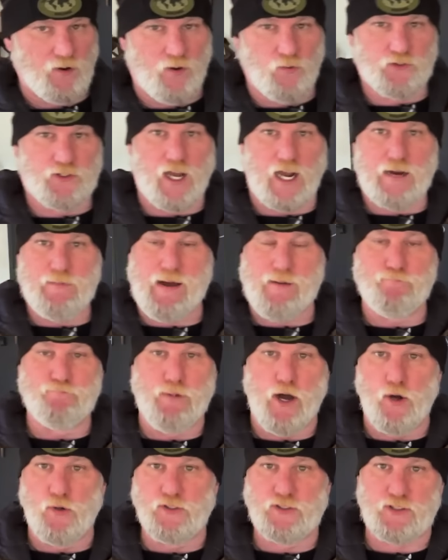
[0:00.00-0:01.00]
We won't talk about
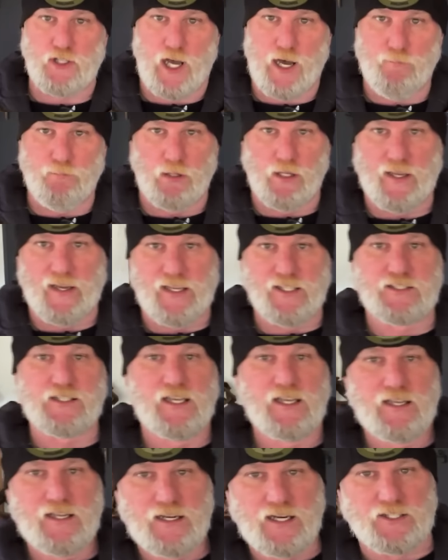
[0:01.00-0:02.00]
bone saw blades
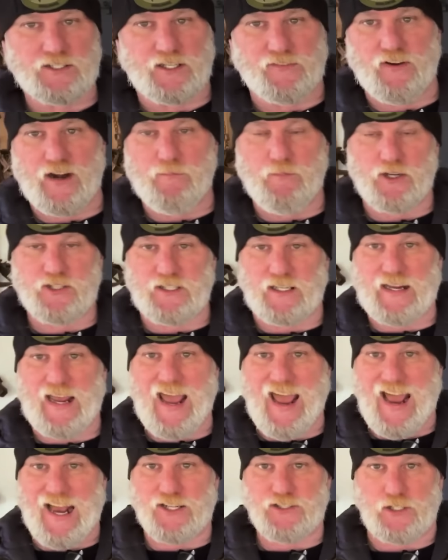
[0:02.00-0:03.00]
because they're very much like a
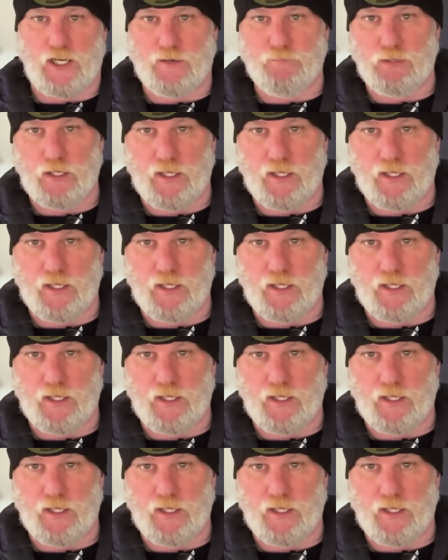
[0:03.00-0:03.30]
hacksaw